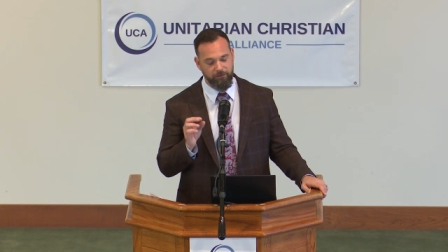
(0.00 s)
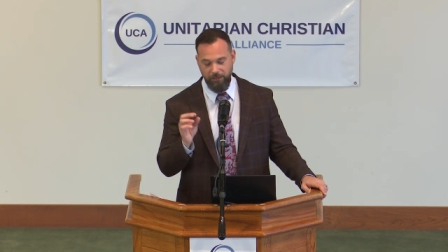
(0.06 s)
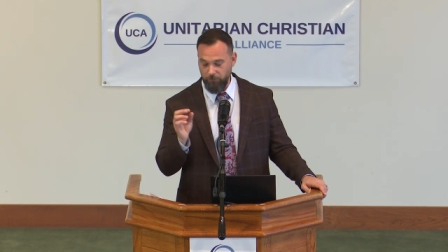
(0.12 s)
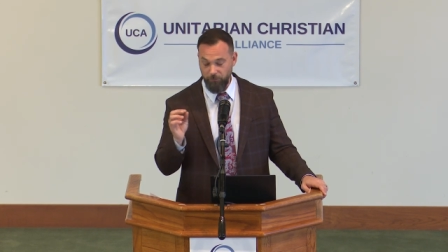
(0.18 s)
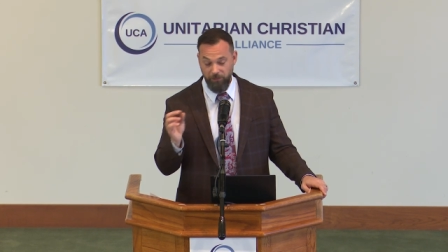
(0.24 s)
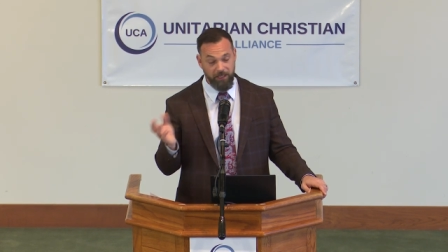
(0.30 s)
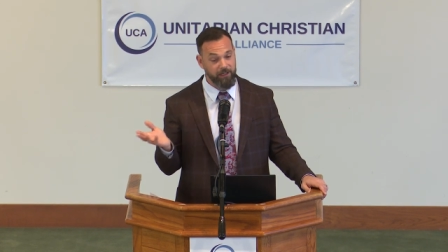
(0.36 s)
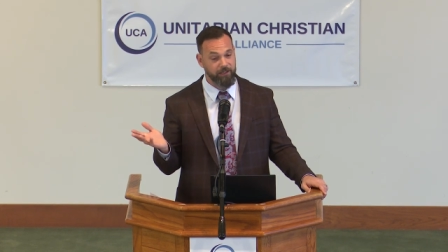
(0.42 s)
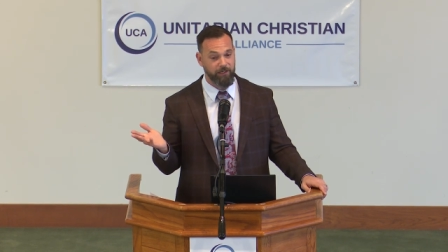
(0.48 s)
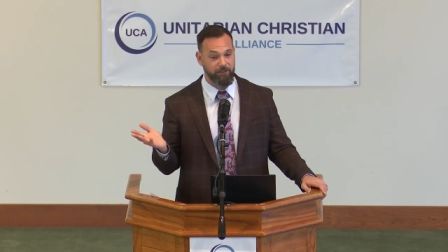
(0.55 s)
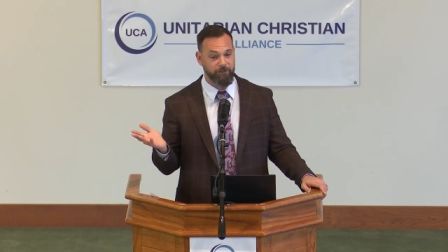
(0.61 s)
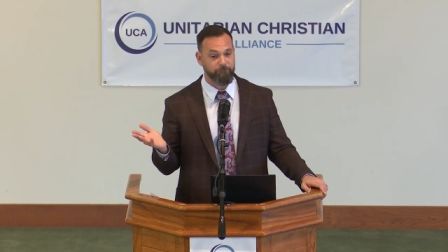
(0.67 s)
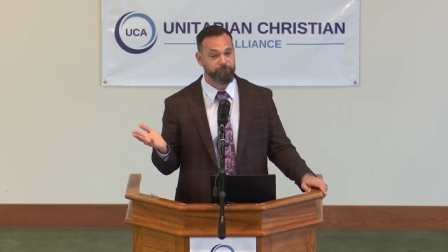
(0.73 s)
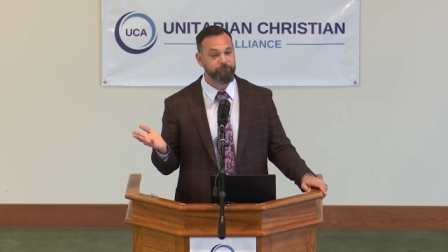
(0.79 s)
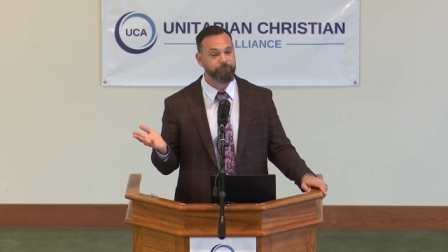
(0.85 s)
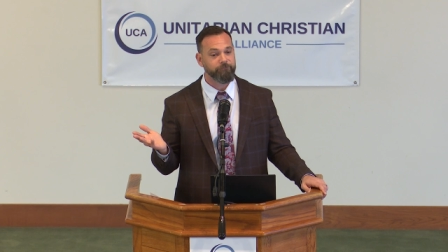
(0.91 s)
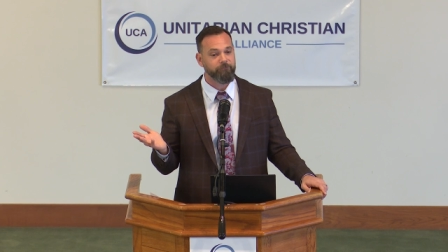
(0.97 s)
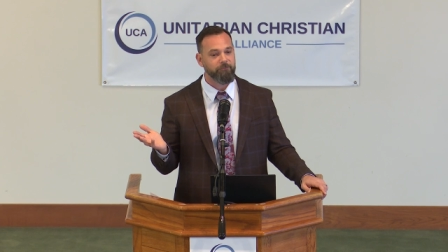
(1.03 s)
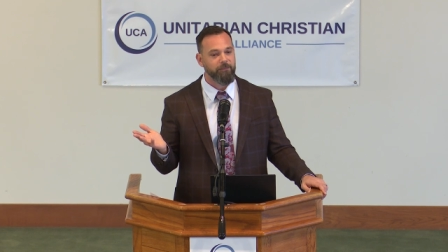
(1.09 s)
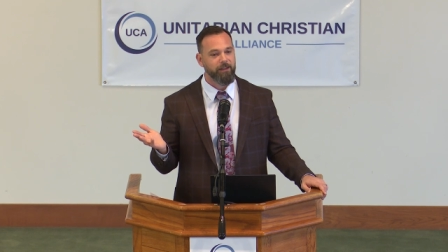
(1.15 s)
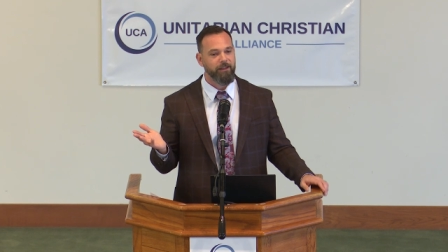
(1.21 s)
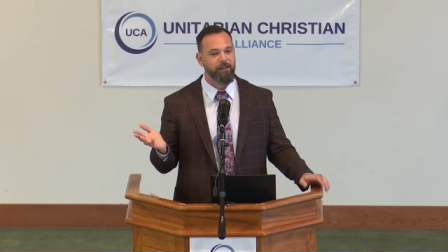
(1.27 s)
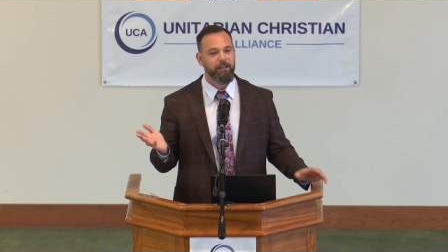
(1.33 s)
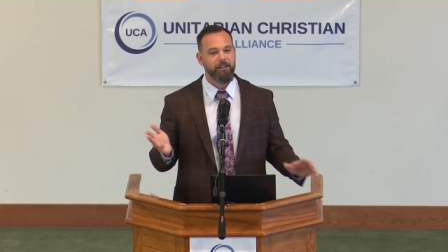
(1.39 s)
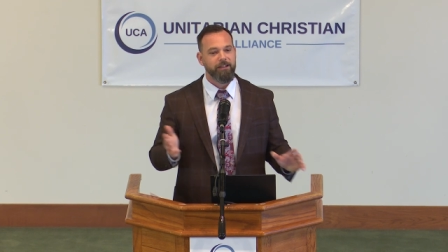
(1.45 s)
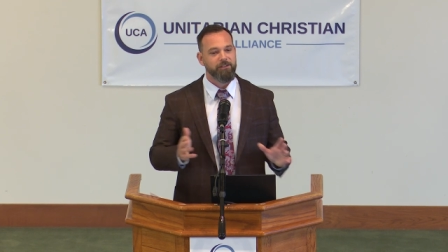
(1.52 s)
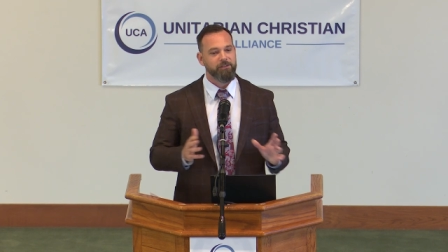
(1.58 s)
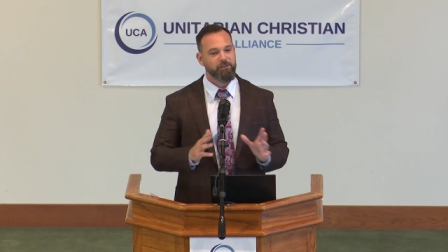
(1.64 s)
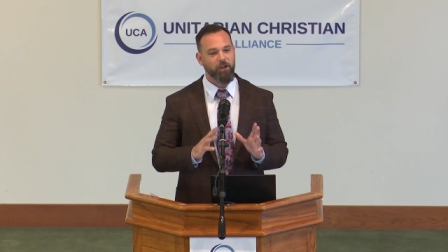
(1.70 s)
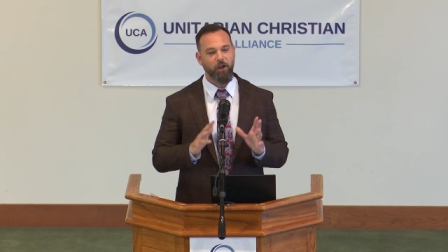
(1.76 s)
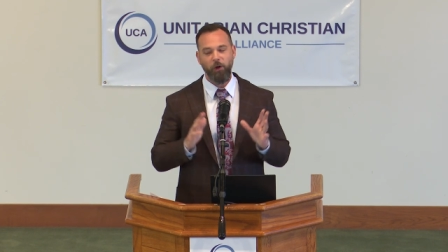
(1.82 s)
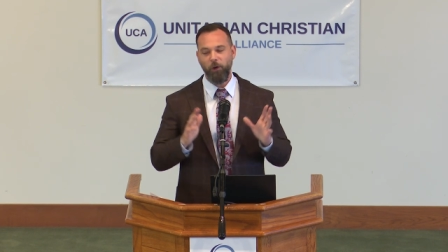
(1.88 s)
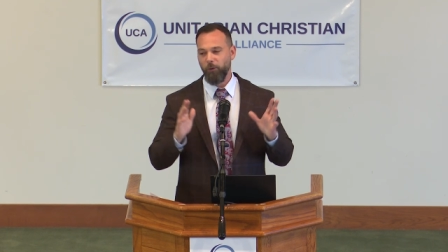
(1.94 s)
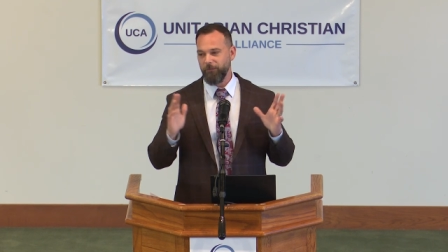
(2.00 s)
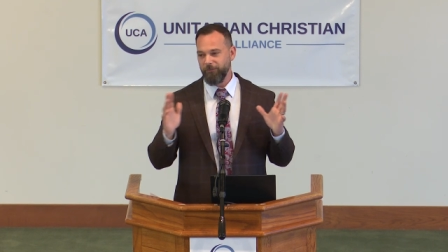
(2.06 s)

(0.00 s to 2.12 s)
they were naked. So,